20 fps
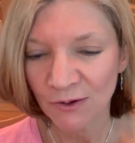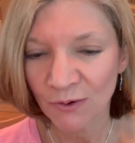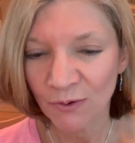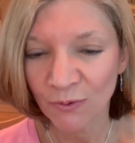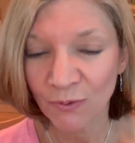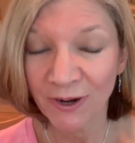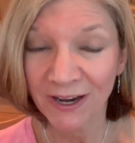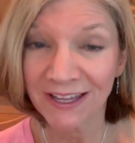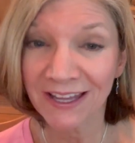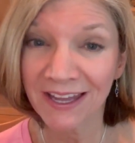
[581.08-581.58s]

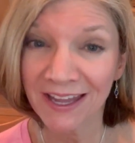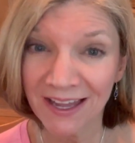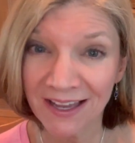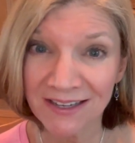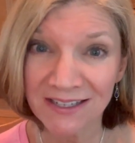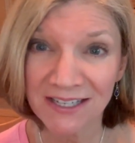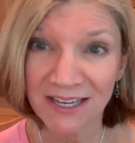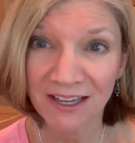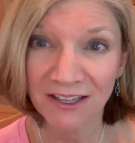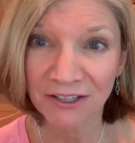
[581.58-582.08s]
What I can
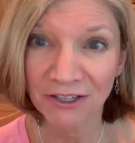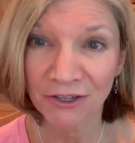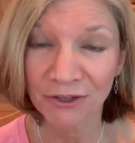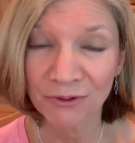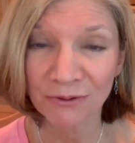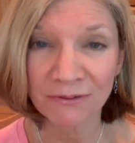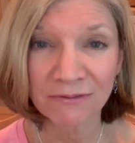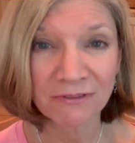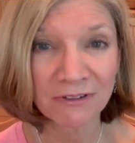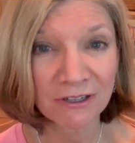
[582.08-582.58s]
tell
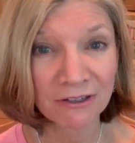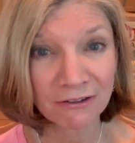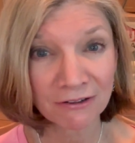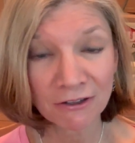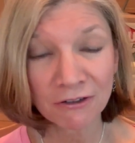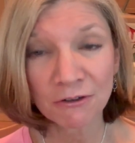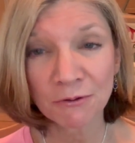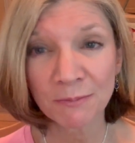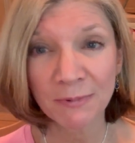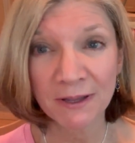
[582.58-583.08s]
you a
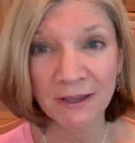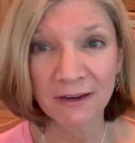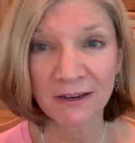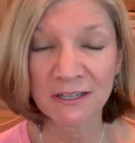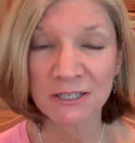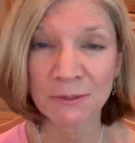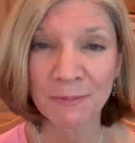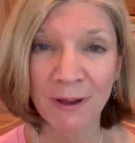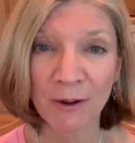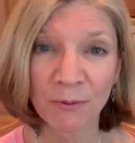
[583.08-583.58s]
little bit
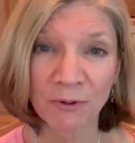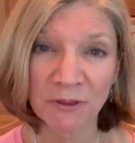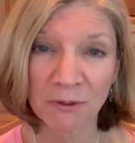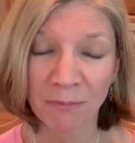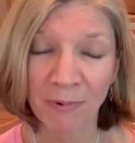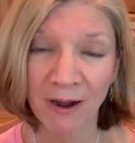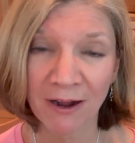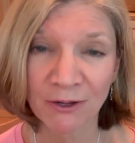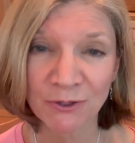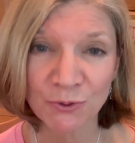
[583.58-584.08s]
is about what the
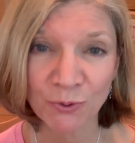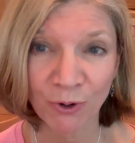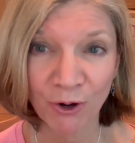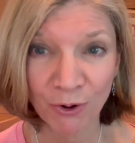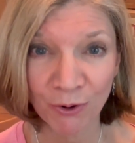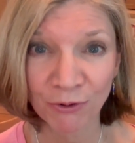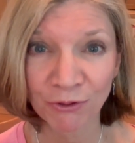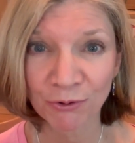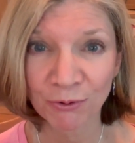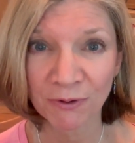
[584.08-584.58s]
pilots were
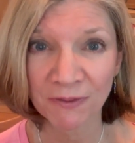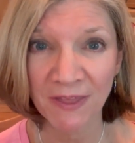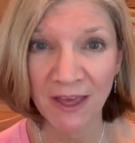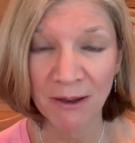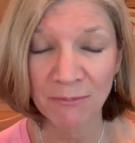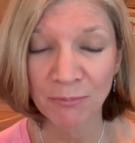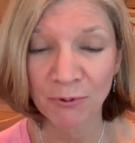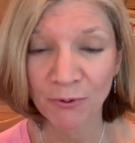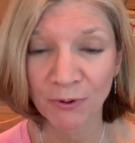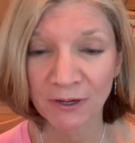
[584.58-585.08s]
going through at
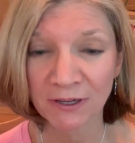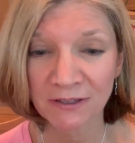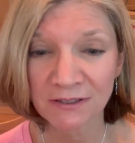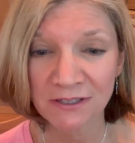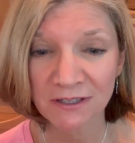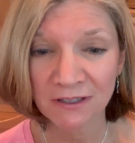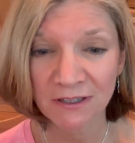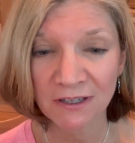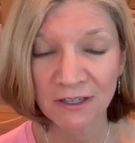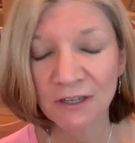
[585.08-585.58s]
that point.
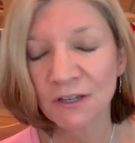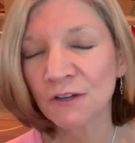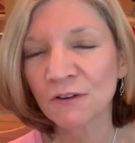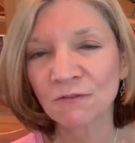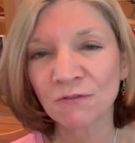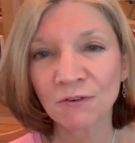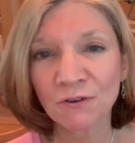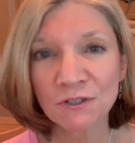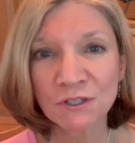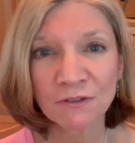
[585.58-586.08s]

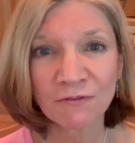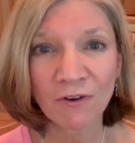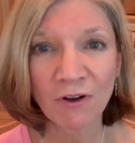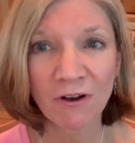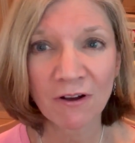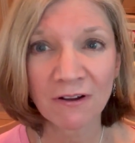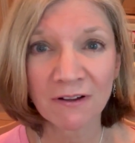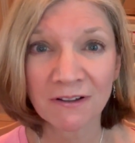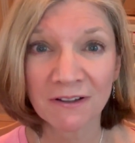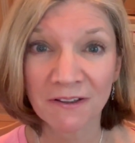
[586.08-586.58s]
First of
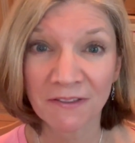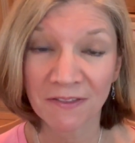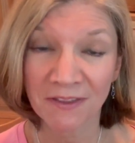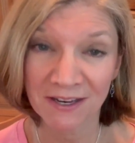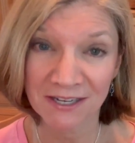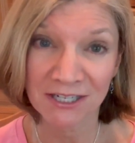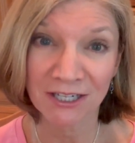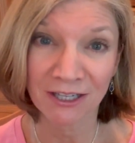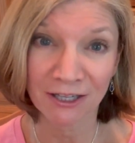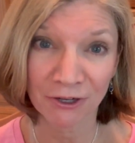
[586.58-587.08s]
all, they
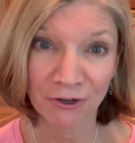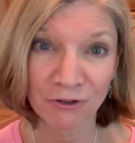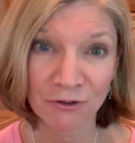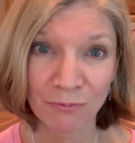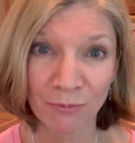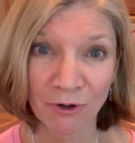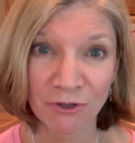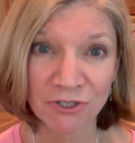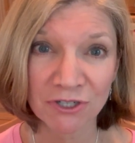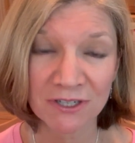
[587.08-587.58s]
declared an
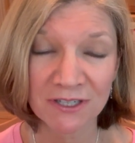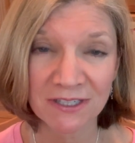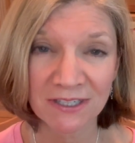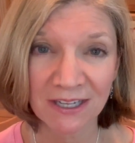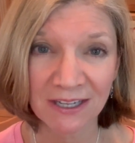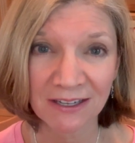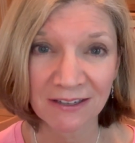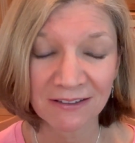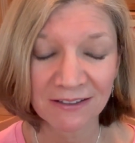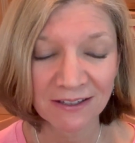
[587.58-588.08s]

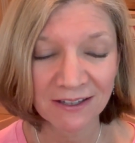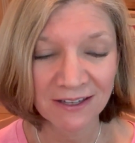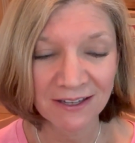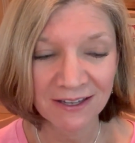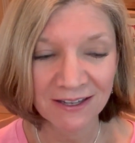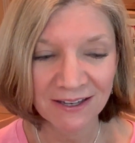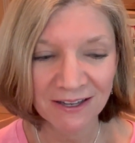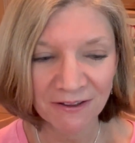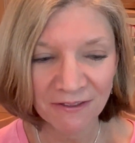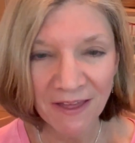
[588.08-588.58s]
emergency.
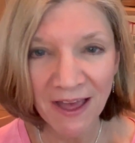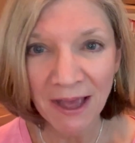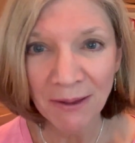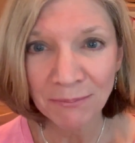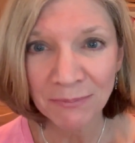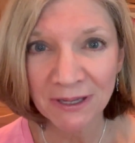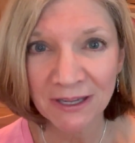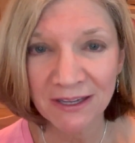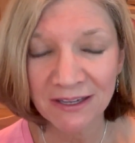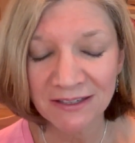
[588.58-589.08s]
Now that
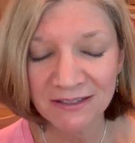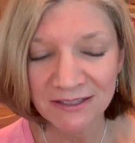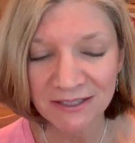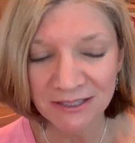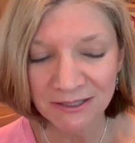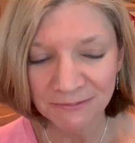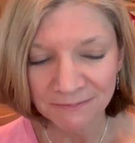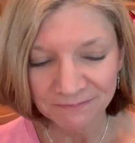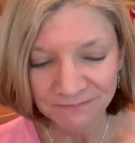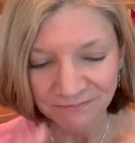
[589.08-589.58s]

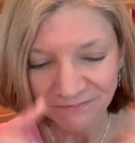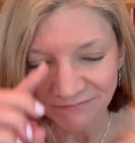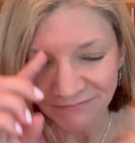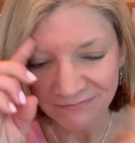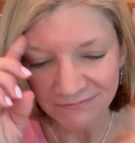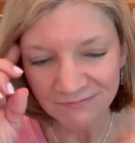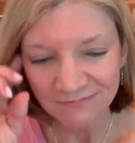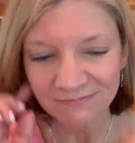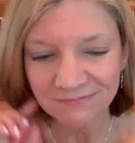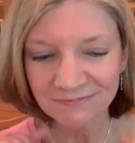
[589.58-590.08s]
means
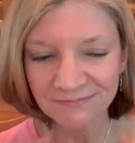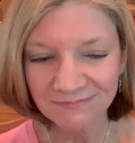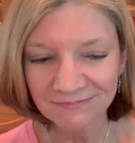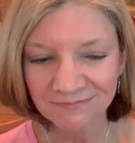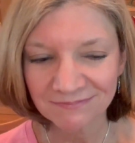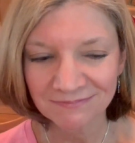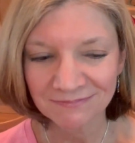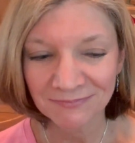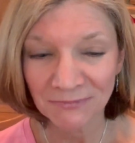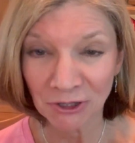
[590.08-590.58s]

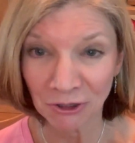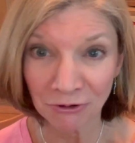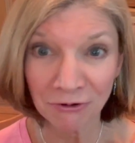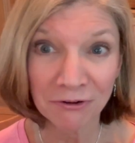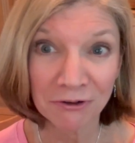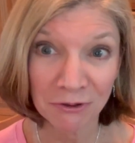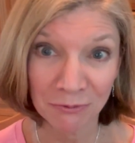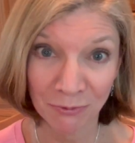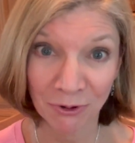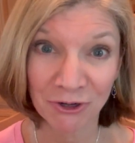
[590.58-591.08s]
they're in
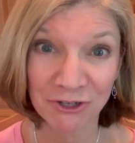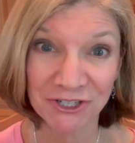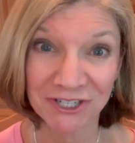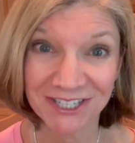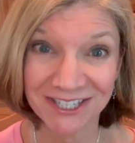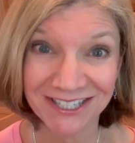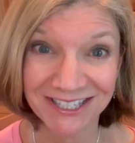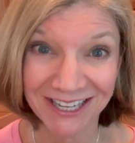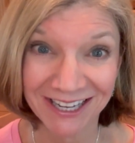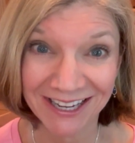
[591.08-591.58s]
an
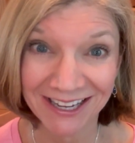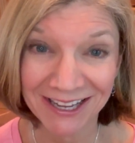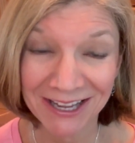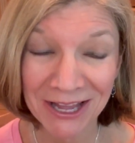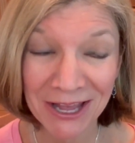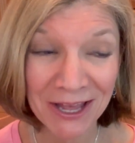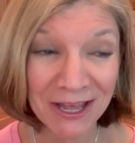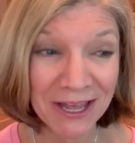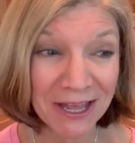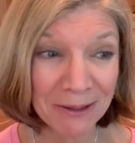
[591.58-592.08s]
emergency.
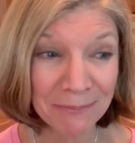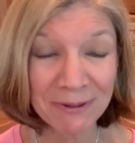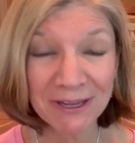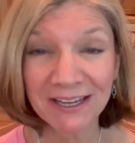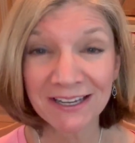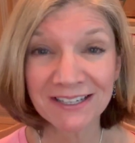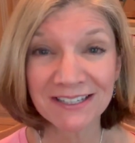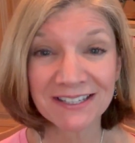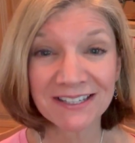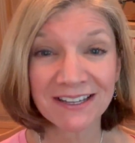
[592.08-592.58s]
It
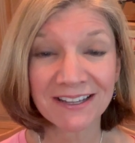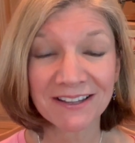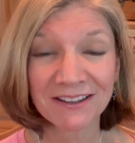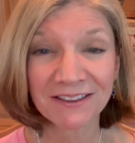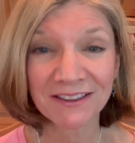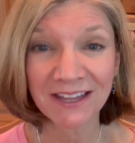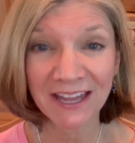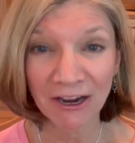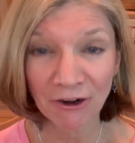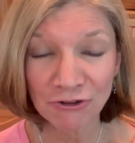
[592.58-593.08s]
means
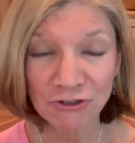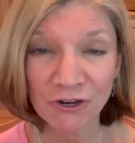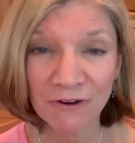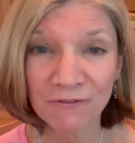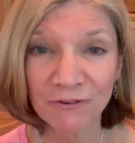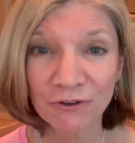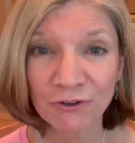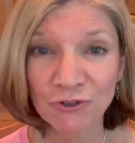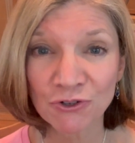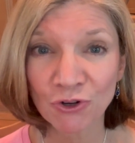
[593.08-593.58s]
the air
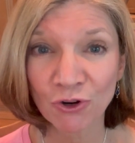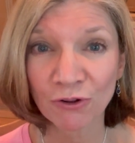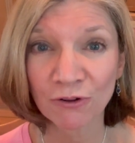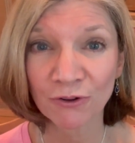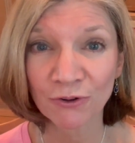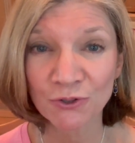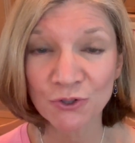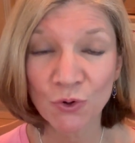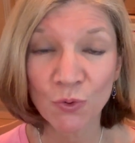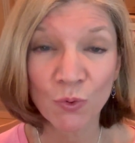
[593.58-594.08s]
traffic
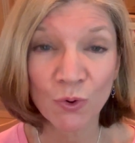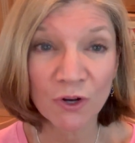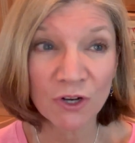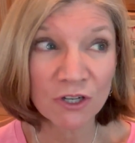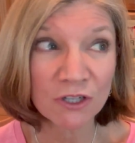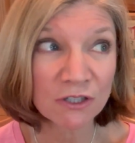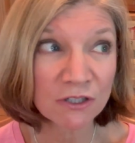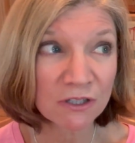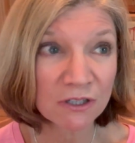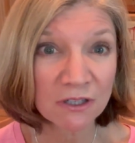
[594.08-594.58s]
controllers will
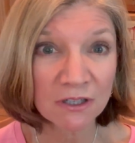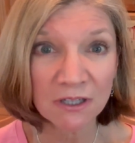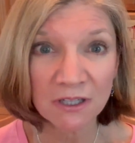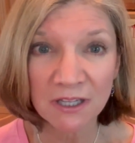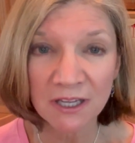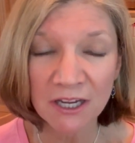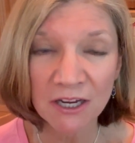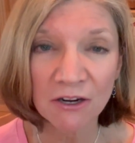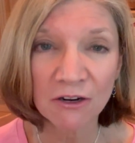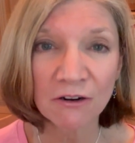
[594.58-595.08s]

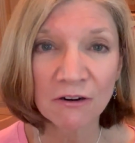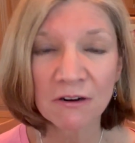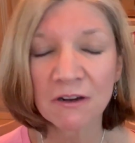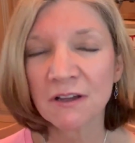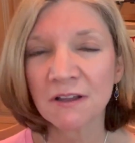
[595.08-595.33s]
clear